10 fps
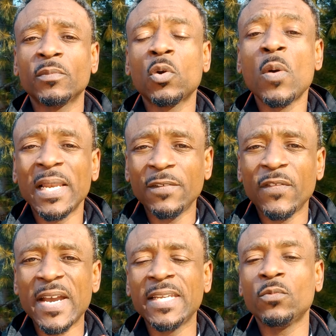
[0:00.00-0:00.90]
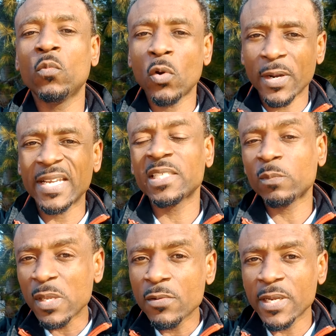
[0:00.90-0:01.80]
qualified work
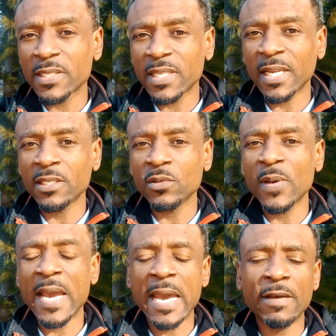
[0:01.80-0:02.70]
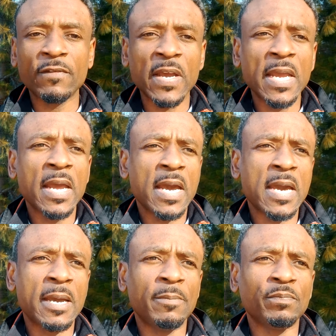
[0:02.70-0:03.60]
experience that you have.
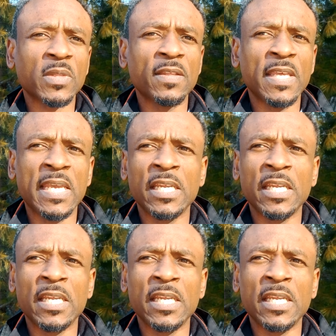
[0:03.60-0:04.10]
They